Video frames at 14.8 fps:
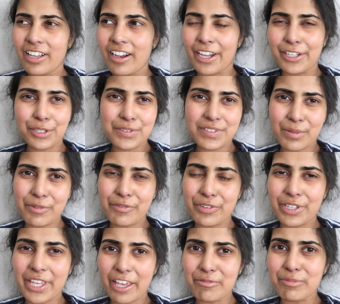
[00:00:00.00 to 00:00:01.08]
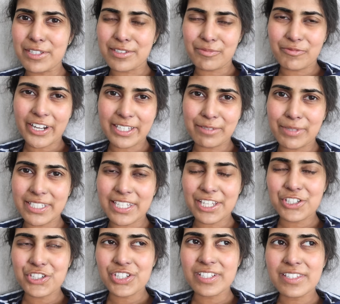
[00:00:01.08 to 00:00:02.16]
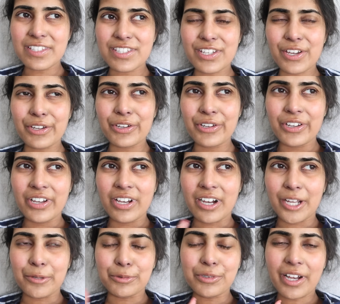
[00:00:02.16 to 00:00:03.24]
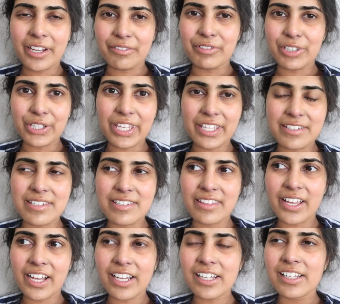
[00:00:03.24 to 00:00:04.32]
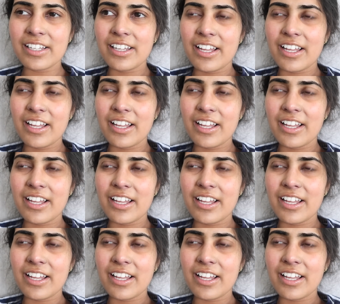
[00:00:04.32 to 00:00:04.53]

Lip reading: I know some of you gave me some recommendations, so I will kind of look into that.